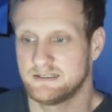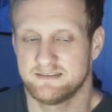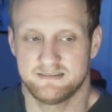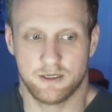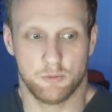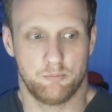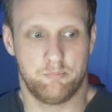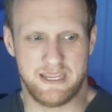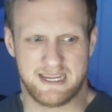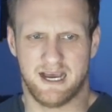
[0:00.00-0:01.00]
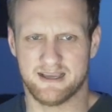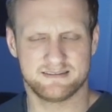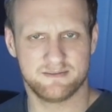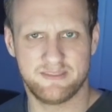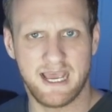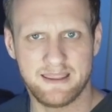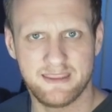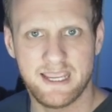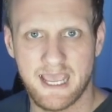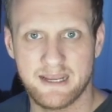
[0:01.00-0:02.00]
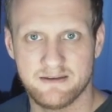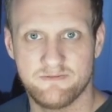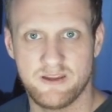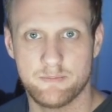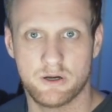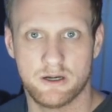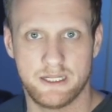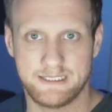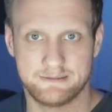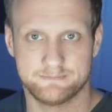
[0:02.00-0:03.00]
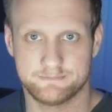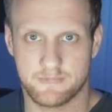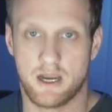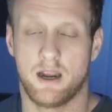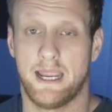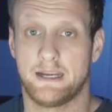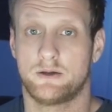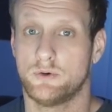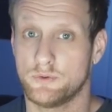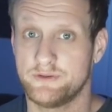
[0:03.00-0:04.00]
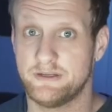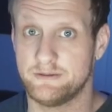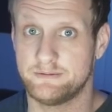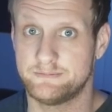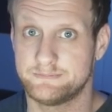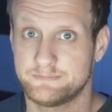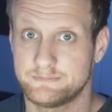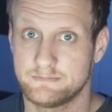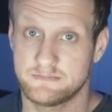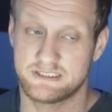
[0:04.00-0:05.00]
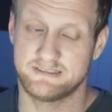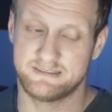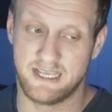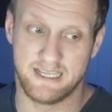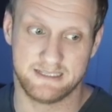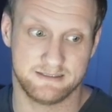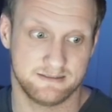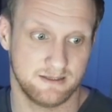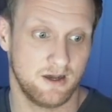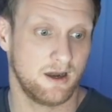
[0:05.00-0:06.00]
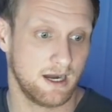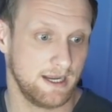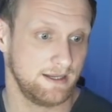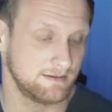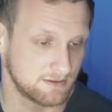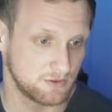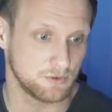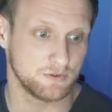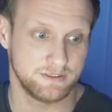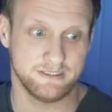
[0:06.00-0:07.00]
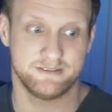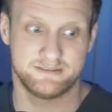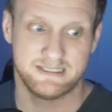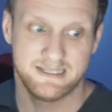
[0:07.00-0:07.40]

So because of that, they added fee burning? All right, cool, dude. Just saying. All right, cool, dude.